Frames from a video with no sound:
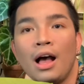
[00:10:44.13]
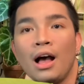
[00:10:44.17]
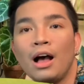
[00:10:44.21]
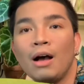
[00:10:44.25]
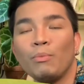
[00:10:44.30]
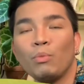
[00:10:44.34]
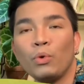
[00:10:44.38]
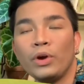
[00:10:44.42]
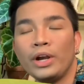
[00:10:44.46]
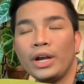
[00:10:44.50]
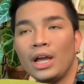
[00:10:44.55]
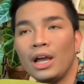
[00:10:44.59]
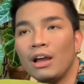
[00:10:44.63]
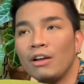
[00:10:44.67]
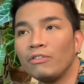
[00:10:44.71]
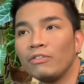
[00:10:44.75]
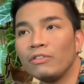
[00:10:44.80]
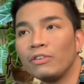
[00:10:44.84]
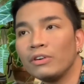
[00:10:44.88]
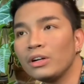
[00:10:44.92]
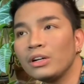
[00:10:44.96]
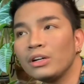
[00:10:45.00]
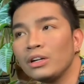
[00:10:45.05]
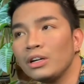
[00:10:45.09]

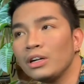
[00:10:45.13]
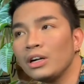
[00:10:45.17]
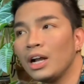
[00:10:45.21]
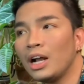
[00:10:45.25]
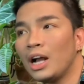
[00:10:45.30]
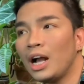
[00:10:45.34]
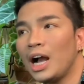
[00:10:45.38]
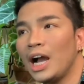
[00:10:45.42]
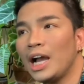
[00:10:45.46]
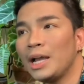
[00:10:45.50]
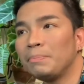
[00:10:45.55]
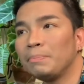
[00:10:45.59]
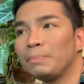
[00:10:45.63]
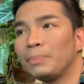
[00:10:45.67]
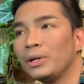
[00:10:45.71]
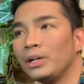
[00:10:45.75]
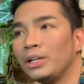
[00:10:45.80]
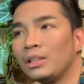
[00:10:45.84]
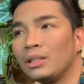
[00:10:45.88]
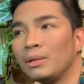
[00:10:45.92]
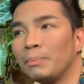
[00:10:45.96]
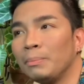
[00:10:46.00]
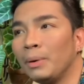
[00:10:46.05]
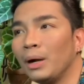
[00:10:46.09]
Whenever I
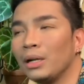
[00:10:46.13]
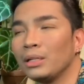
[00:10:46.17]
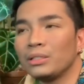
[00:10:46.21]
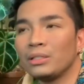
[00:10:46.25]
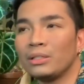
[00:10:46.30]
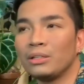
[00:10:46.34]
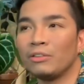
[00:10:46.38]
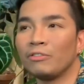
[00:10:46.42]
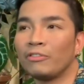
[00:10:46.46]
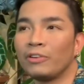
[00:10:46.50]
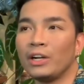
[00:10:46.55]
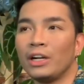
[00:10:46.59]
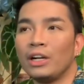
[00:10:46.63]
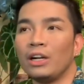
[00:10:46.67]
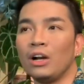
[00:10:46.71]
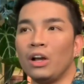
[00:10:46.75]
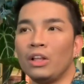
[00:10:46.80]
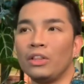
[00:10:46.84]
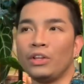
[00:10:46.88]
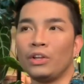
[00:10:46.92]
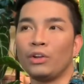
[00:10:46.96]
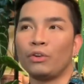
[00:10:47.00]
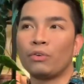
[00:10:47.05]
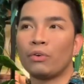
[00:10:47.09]
put the Boston fern
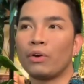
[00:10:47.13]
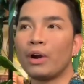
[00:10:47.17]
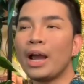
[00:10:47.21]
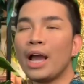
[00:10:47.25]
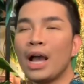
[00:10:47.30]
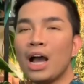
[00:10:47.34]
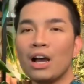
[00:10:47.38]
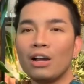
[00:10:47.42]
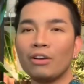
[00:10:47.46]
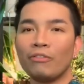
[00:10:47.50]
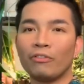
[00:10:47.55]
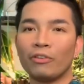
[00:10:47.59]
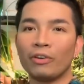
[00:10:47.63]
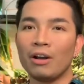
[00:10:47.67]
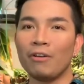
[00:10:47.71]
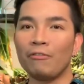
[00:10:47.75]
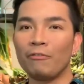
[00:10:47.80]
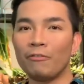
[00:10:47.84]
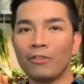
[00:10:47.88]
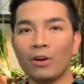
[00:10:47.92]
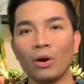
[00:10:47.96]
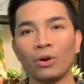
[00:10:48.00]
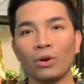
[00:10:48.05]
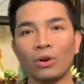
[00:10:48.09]
on the ground for a
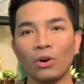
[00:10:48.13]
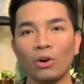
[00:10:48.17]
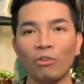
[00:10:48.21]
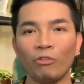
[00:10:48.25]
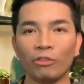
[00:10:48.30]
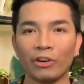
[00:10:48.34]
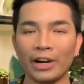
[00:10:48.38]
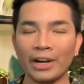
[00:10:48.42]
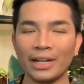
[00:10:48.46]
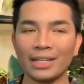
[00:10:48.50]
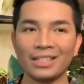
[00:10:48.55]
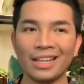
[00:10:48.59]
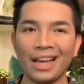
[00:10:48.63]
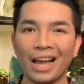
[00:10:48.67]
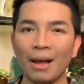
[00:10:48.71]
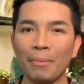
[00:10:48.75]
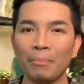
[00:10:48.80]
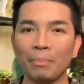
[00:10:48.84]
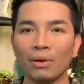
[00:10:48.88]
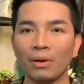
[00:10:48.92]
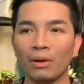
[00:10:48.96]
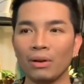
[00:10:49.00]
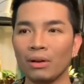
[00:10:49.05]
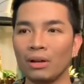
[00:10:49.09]
photo, for
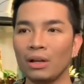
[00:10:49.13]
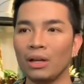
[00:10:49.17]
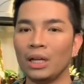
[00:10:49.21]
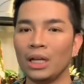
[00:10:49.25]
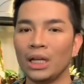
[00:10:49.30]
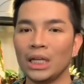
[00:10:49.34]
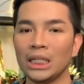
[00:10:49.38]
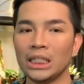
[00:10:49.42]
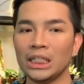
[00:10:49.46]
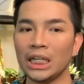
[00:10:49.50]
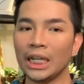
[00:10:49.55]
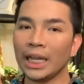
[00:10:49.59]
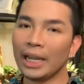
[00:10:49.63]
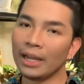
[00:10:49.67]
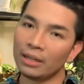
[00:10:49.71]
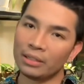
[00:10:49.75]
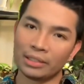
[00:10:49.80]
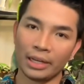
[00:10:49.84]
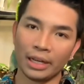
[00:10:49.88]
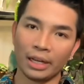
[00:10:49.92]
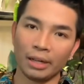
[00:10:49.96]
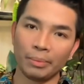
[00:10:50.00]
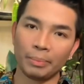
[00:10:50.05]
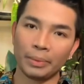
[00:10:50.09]
example, she can't
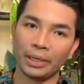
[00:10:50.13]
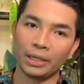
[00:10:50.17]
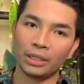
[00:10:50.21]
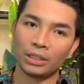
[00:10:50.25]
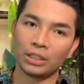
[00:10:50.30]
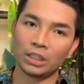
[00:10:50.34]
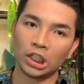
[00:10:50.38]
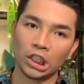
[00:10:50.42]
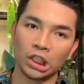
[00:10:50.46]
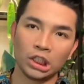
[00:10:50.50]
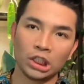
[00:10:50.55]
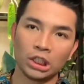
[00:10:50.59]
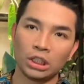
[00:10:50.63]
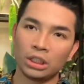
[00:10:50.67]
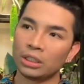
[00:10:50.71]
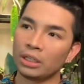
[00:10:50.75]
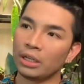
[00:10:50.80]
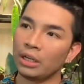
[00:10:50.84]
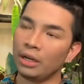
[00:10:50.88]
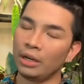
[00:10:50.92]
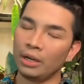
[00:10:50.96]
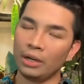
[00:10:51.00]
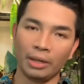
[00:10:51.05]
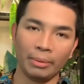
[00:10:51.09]
help it. She's just
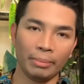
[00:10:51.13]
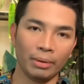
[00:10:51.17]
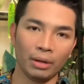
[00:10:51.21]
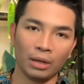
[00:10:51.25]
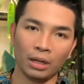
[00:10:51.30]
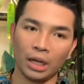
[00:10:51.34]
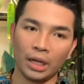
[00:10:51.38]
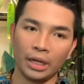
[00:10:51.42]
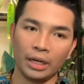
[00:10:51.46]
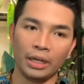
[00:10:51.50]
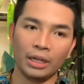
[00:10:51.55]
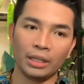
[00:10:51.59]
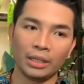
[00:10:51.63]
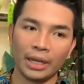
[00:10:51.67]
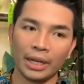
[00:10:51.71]
gonna nibble on it.